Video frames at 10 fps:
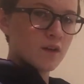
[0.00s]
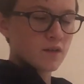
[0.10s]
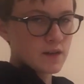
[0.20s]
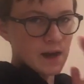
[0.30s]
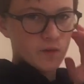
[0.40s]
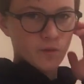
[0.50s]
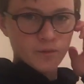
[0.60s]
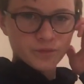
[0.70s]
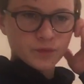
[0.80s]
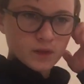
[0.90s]
Now,
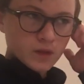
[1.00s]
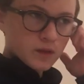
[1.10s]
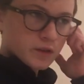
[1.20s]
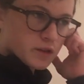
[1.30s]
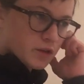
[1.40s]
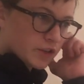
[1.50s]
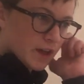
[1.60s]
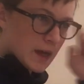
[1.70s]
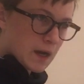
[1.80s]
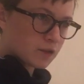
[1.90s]
you
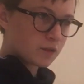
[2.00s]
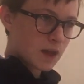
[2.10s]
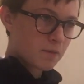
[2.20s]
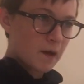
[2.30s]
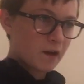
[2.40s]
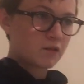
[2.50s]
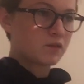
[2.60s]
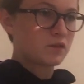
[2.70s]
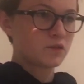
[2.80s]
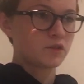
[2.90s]
say, how about
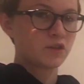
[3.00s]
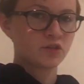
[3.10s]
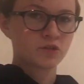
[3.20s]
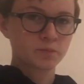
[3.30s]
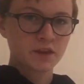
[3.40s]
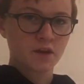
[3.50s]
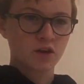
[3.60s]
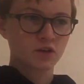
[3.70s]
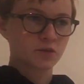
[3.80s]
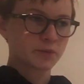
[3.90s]
you split the
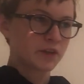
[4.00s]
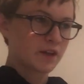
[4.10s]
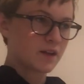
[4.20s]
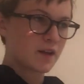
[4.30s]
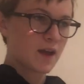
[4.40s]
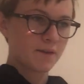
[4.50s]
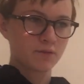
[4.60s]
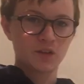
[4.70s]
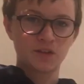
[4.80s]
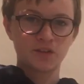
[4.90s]
100%
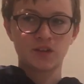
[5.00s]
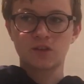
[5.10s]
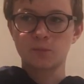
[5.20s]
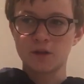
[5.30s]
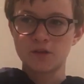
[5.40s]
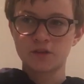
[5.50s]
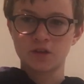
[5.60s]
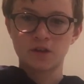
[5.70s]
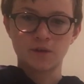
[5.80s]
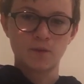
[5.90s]
every 6 months? So
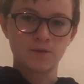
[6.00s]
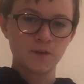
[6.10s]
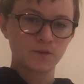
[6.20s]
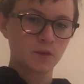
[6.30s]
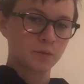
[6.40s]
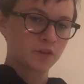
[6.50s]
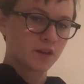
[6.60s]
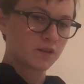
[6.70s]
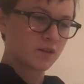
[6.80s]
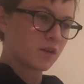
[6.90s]
you give me
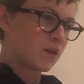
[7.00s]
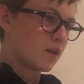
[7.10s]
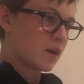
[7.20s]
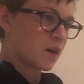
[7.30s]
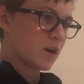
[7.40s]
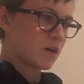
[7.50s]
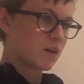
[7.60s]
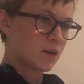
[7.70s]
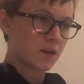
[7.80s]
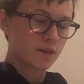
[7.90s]
50%
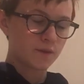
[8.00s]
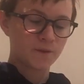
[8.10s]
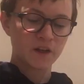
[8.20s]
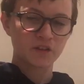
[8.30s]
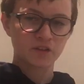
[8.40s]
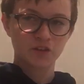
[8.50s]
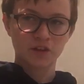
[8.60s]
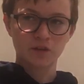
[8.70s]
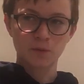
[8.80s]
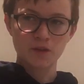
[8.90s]
the first
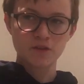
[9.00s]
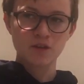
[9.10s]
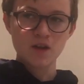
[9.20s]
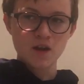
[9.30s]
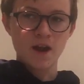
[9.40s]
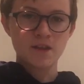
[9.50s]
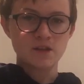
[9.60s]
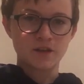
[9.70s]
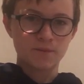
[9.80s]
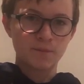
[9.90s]
6 months, and
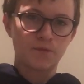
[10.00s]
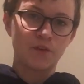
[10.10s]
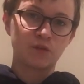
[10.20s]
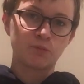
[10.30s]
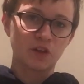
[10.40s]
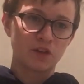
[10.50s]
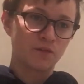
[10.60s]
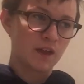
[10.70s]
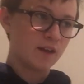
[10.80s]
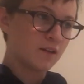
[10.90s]
then you give me 50% of
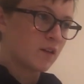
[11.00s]
that.